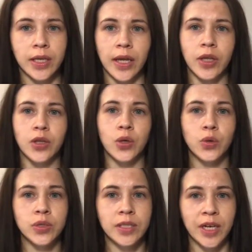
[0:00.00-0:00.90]
and
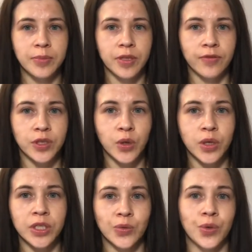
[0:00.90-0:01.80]
those types of
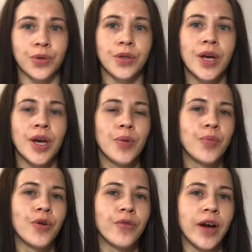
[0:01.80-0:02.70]
toys will
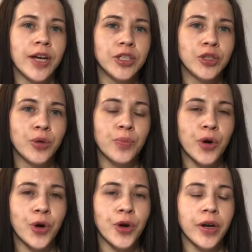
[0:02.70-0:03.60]
provide your
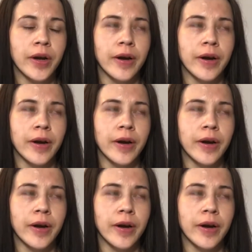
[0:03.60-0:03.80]
bird